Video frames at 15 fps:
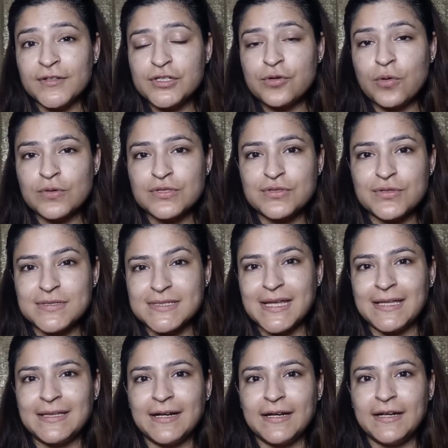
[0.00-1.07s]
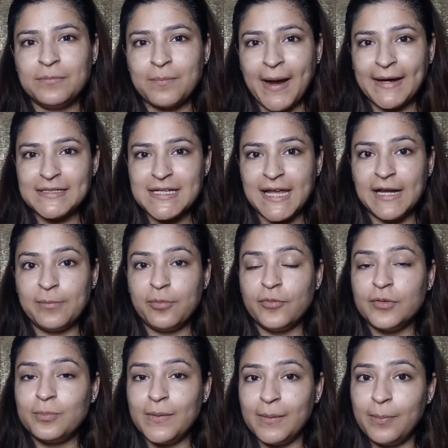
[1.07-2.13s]
which goes to say that it might help
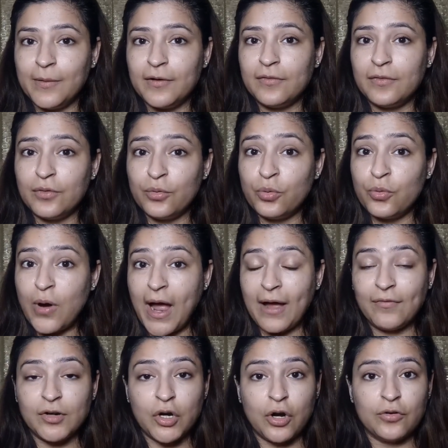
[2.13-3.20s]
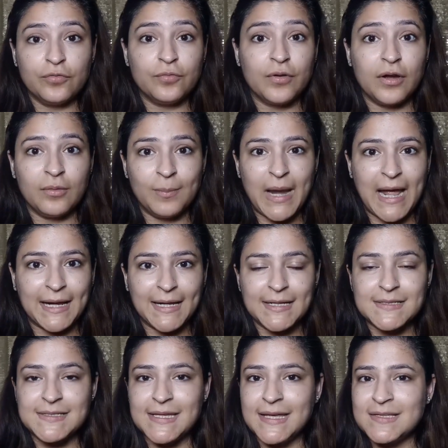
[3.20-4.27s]
with people who have a lot of
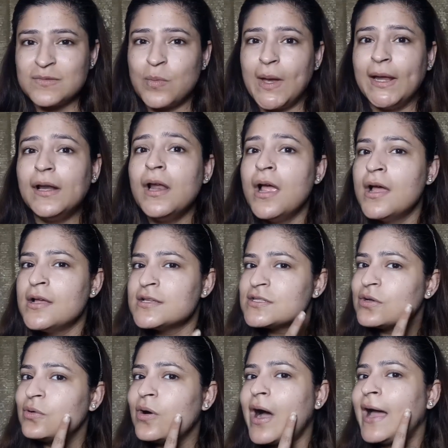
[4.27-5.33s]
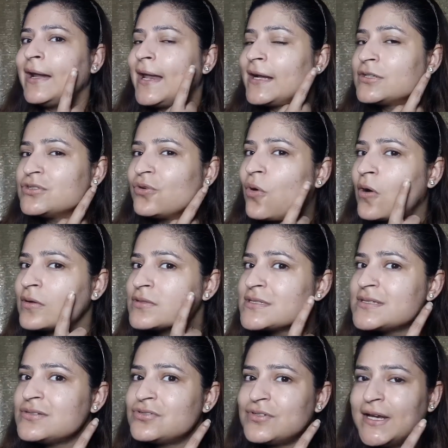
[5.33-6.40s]
blackheads as well. So I like to
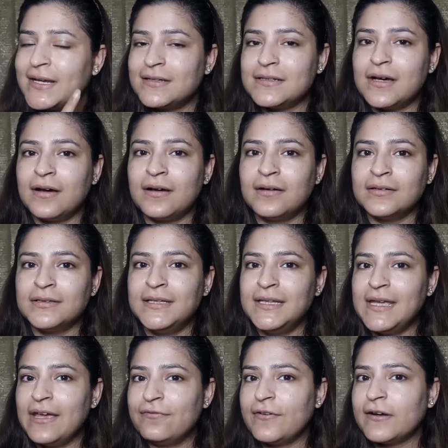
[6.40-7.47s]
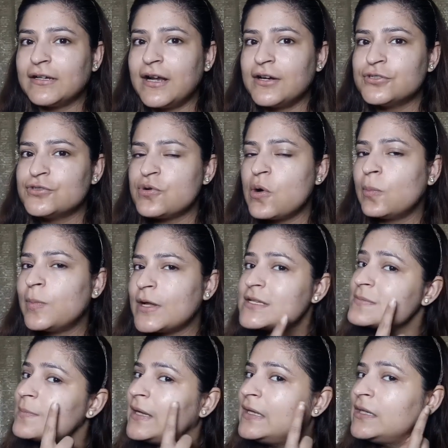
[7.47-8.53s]
concentrate the Effaclar Duo
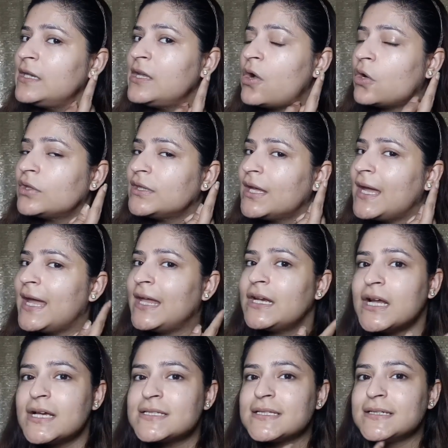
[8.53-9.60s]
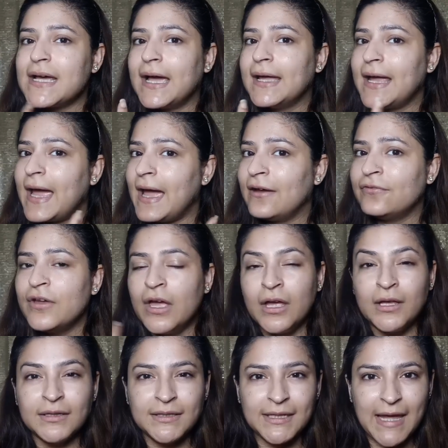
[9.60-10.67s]
Plus mainly on the areas that I have
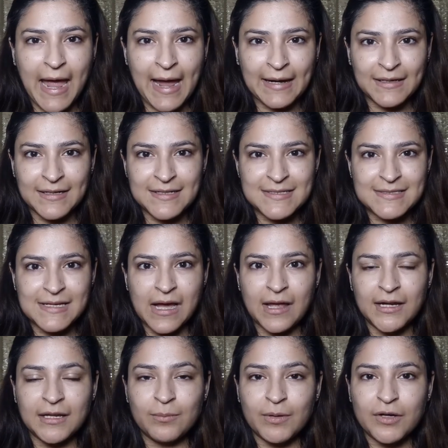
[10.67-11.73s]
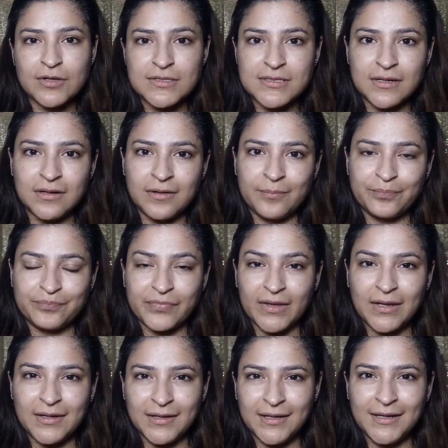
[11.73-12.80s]
the acne scarring, because
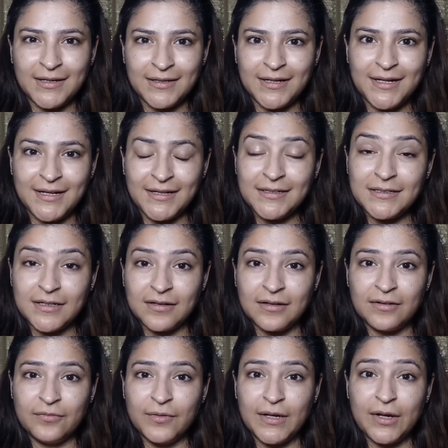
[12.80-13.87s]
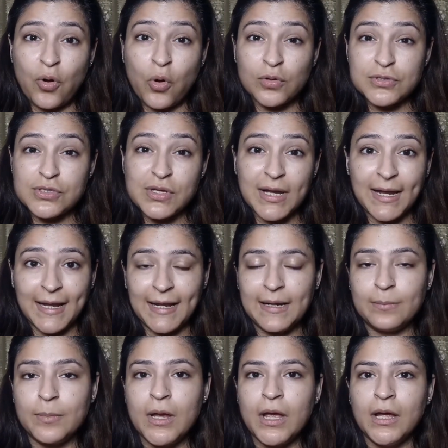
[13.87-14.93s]
it will also
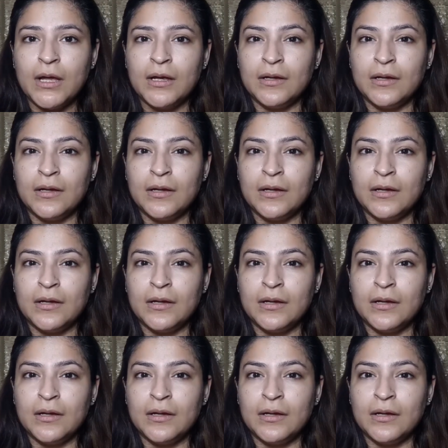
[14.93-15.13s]
help